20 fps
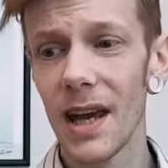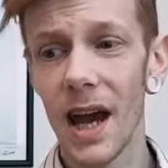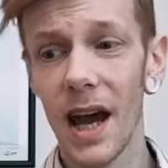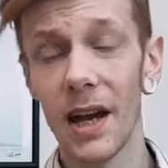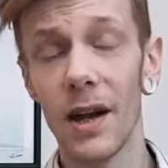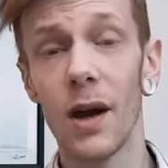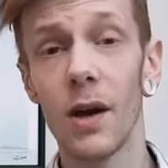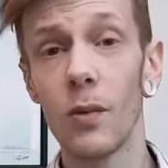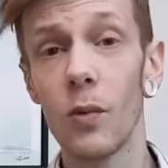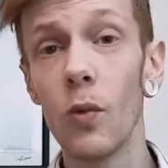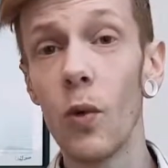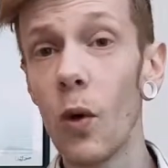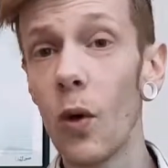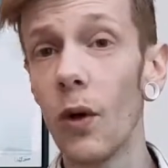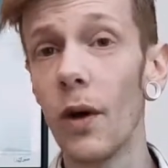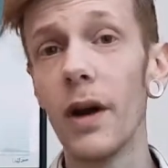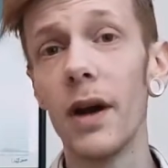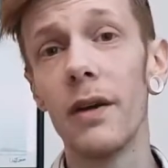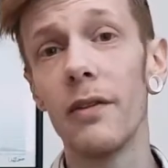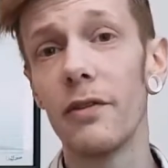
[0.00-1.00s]
And I
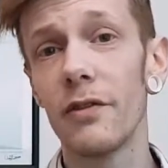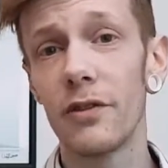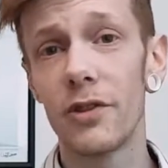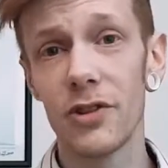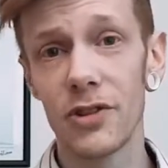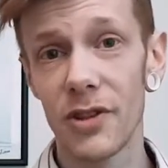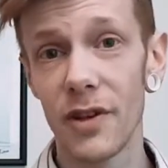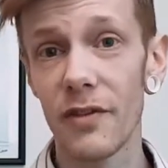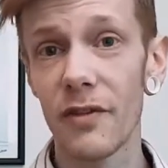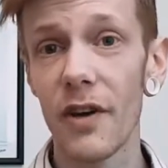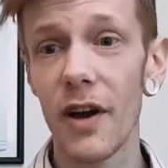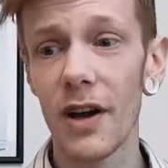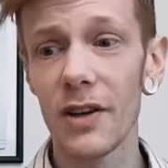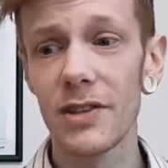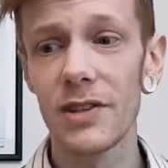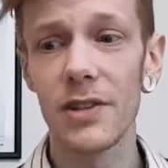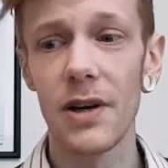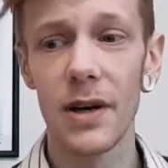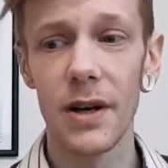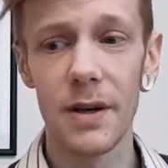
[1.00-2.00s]
wore it just the
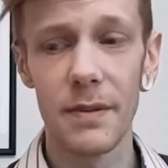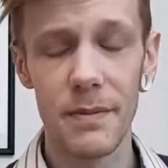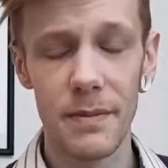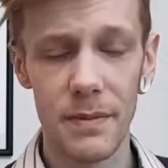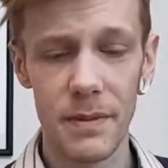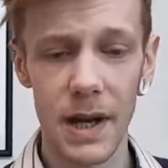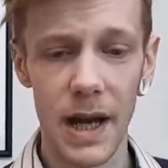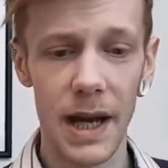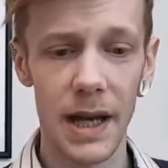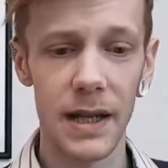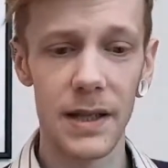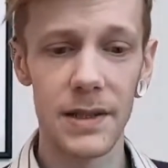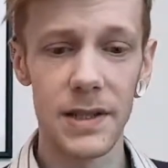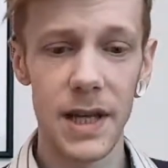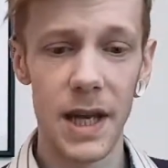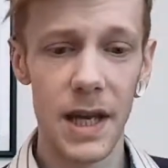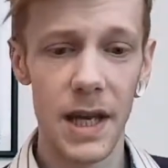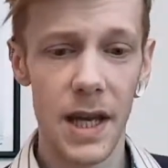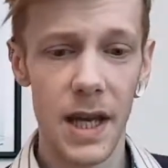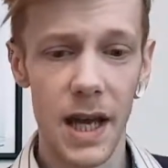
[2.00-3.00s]
first time. And
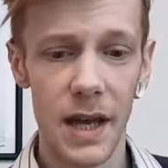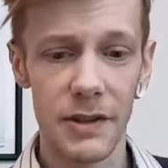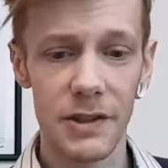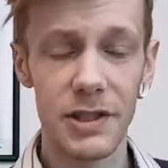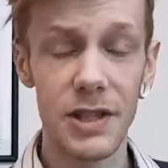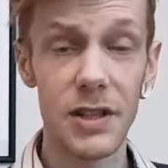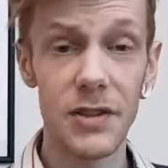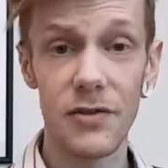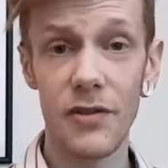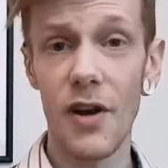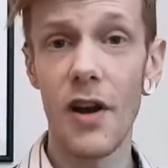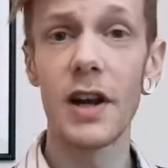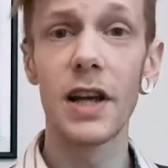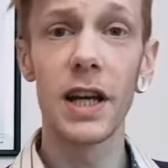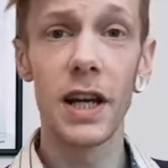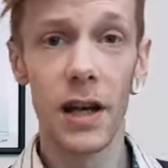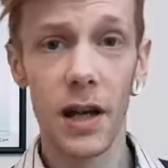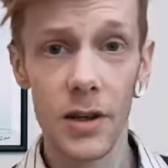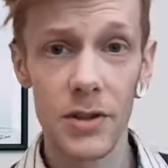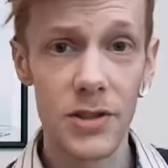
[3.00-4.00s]
it sits very
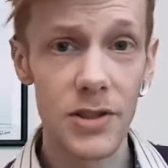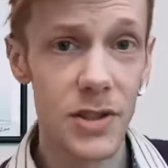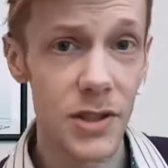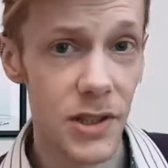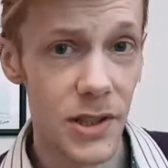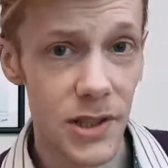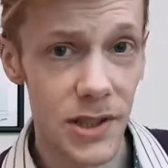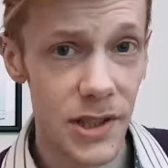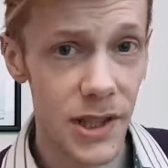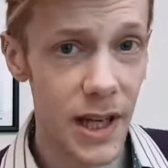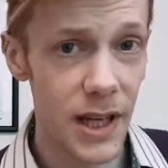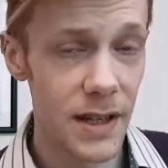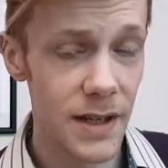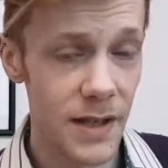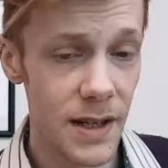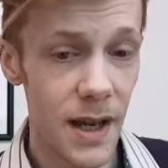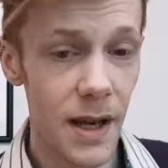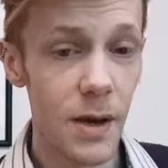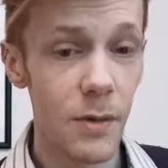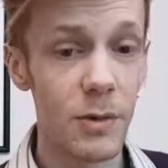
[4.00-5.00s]
close to the skin,
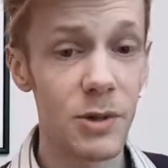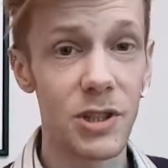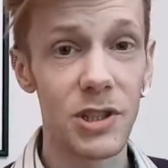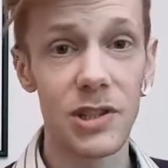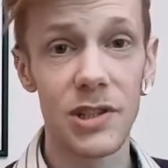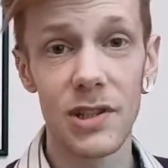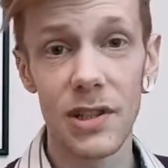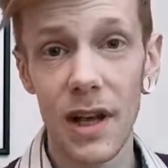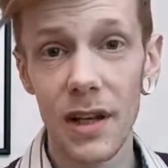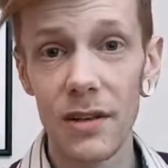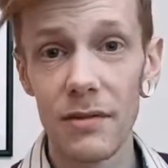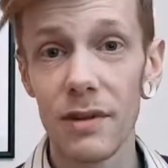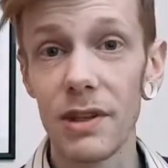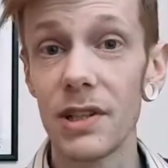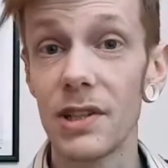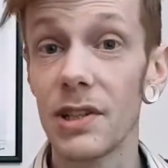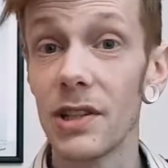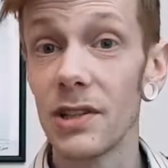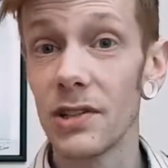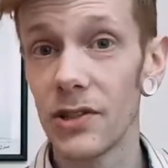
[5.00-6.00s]
which is another
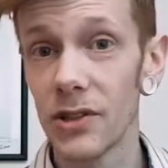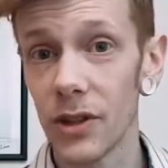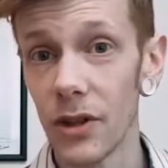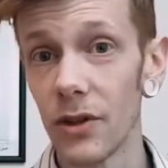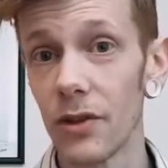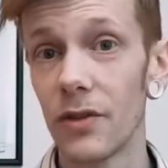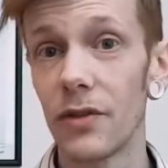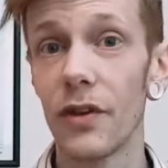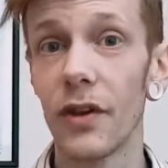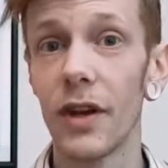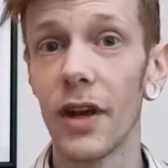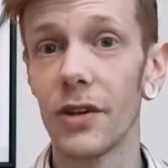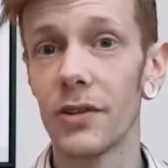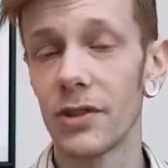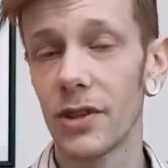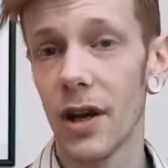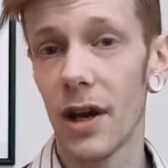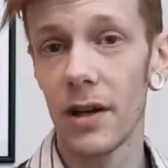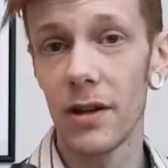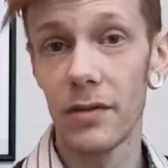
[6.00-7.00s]
reason it's good for
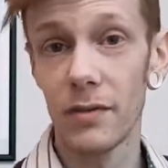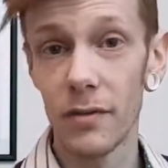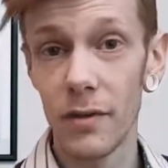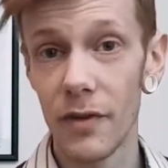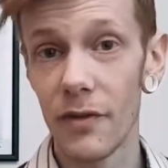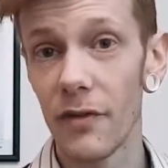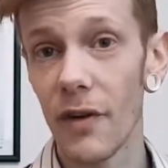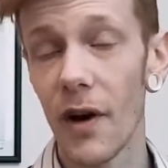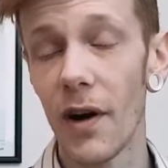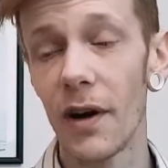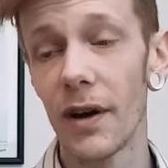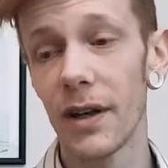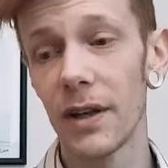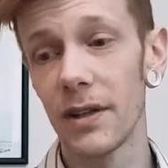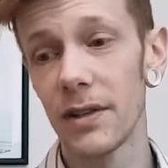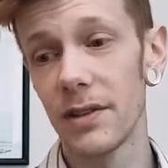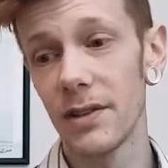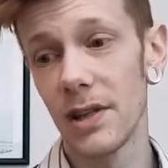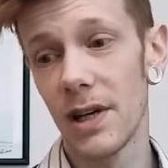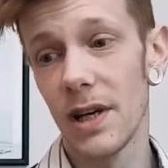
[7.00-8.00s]
those kind of
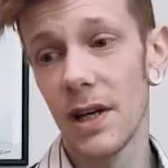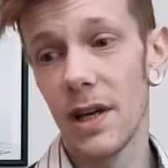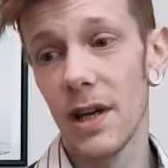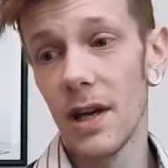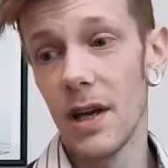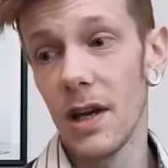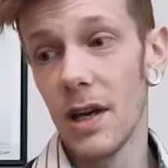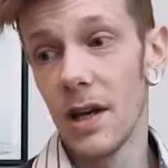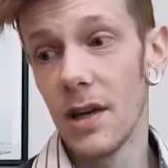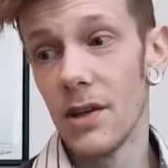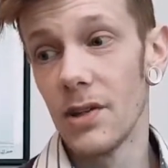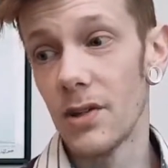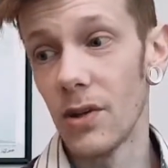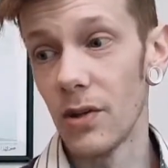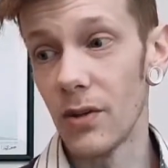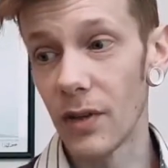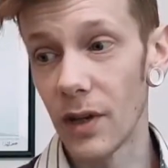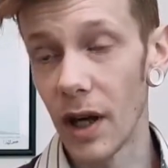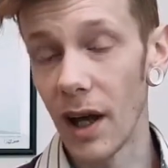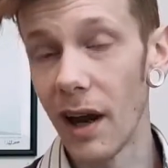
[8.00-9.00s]
refined,
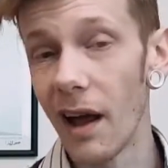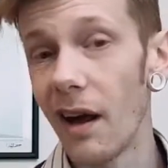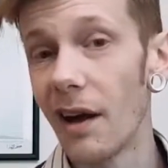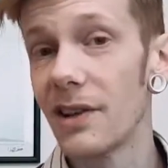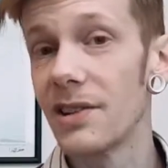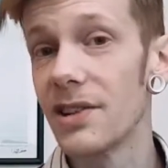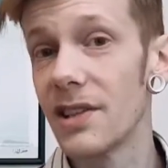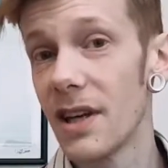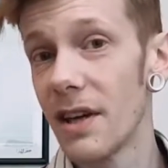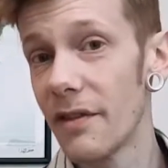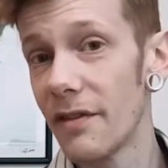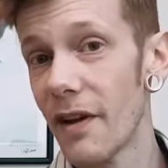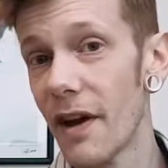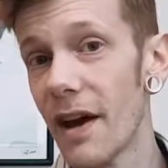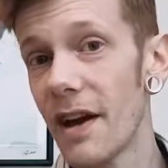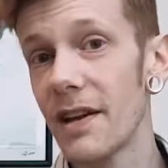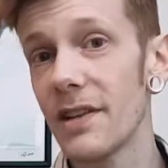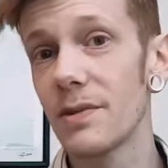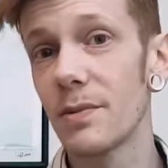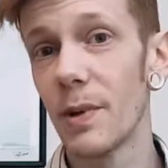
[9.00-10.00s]
sort of classy
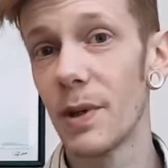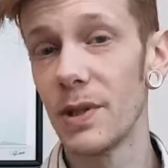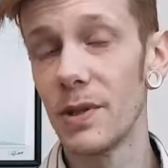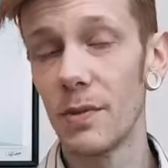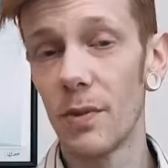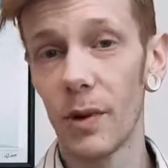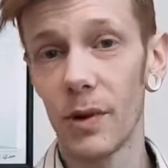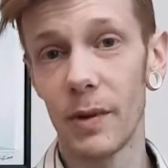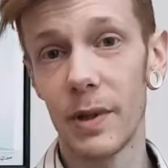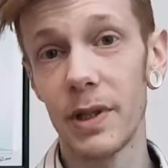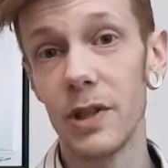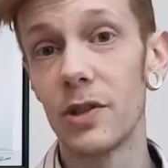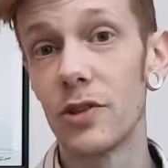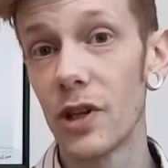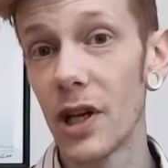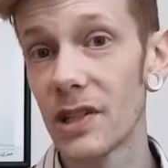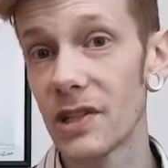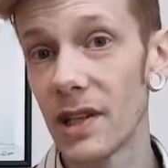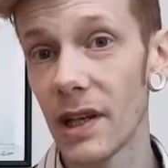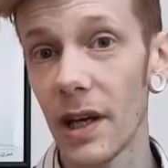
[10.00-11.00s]
affairs when you want when you're
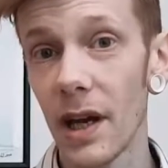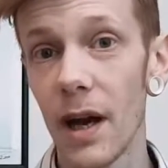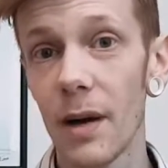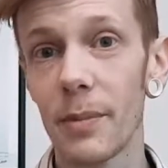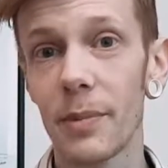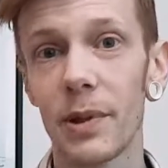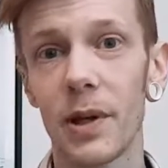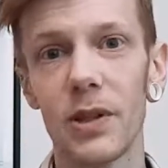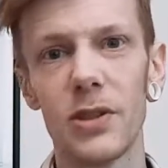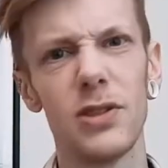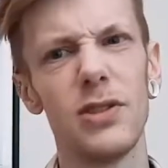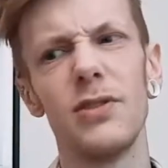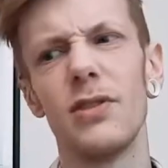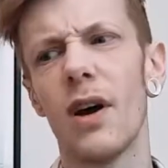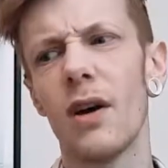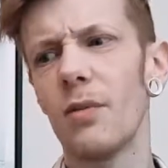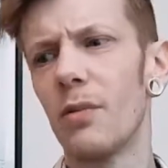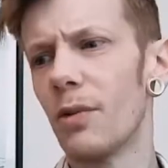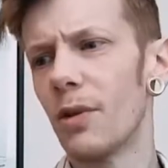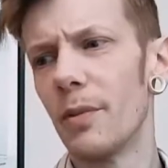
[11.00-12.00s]
dressing up, because you
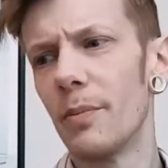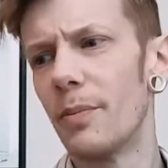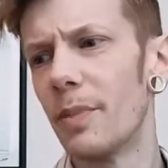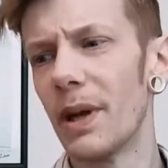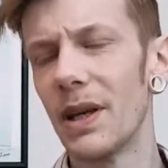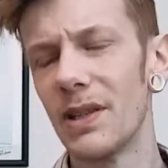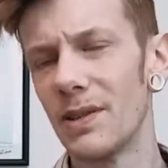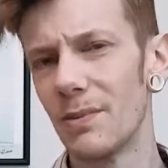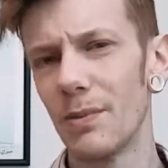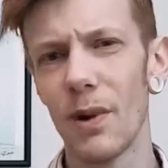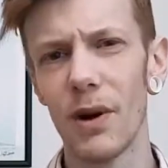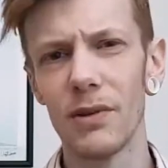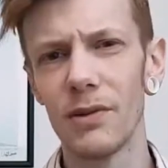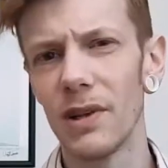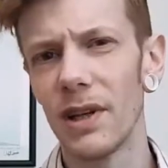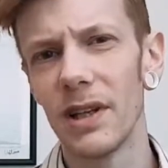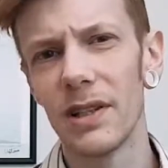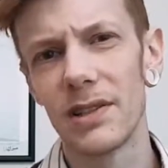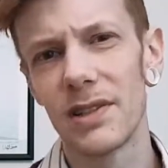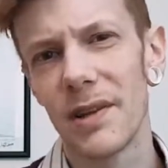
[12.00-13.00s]
don't want to beast mode
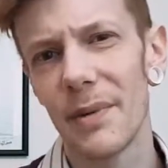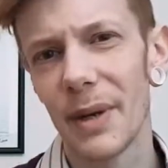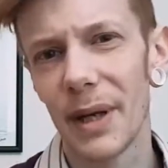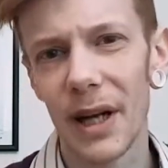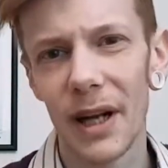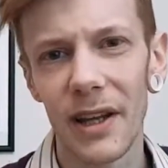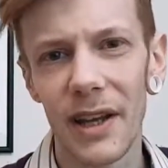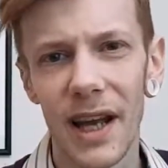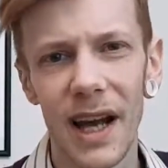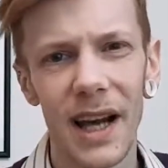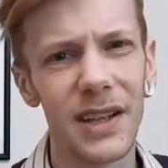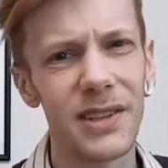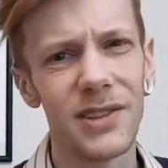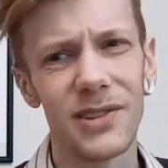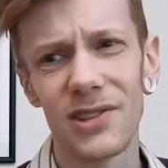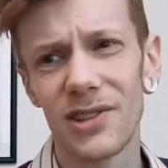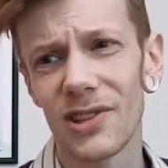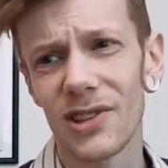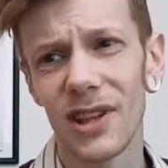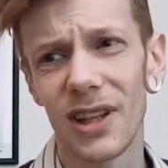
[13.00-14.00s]
it in something like that.
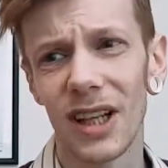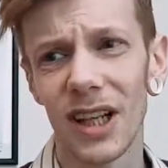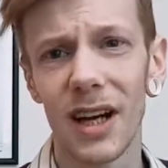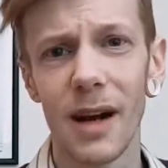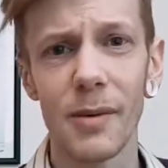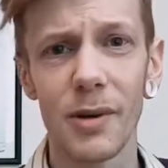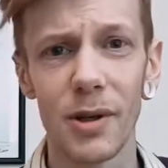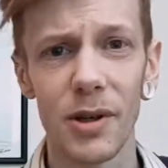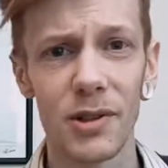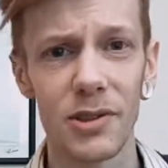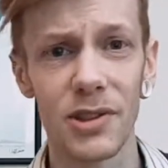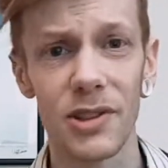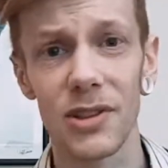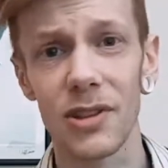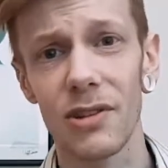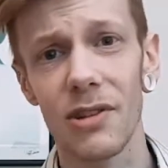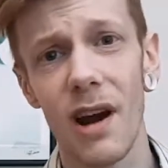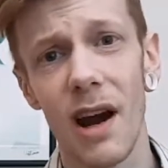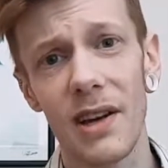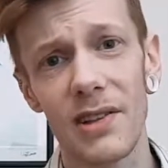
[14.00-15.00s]
You're just going to come across
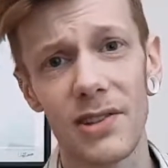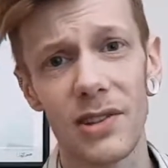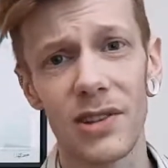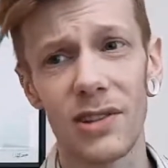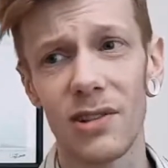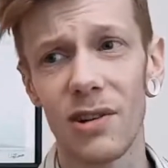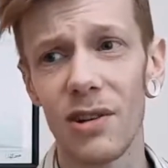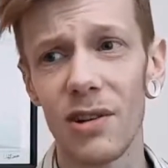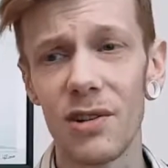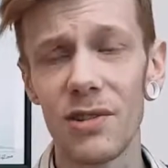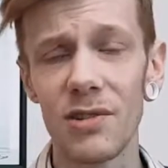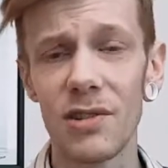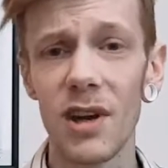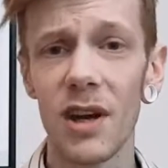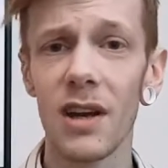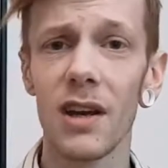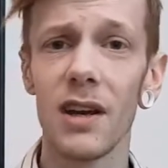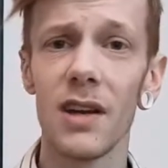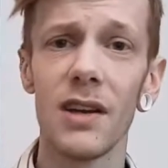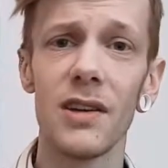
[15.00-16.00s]
crass and crude.
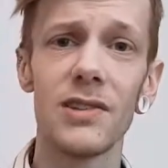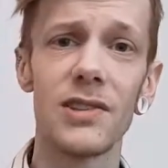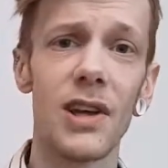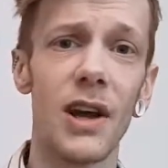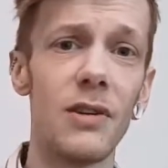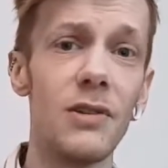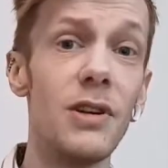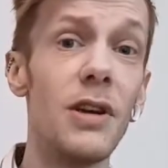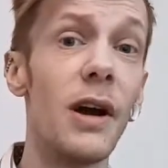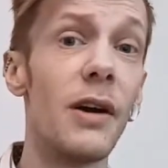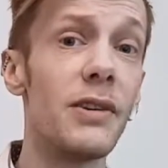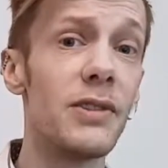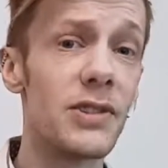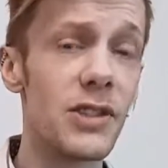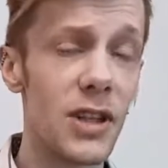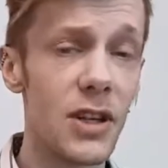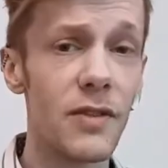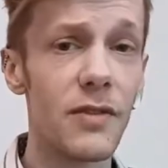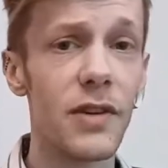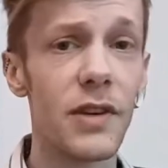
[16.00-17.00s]
So you know, it's
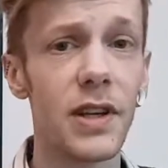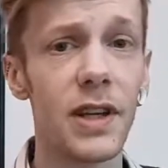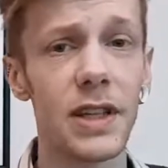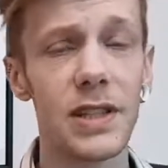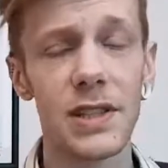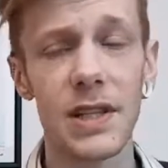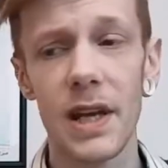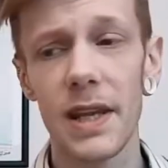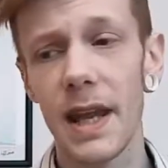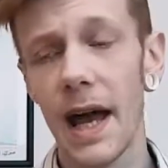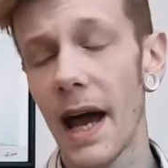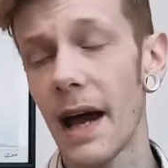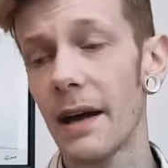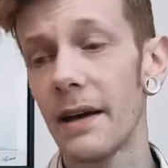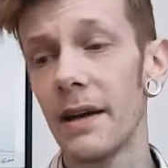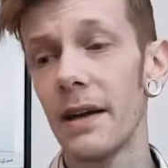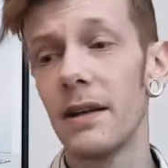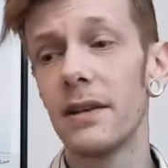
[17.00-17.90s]
good for things like that.